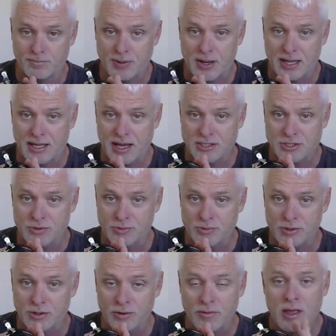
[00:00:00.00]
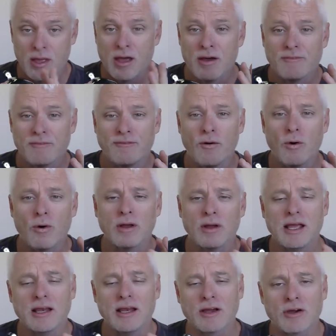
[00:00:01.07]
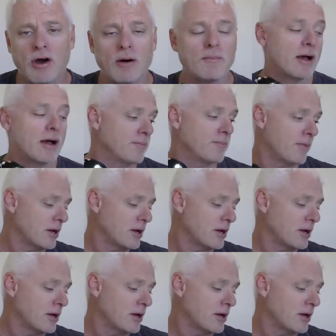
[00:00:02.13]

Baitcaster reel. For in a combo,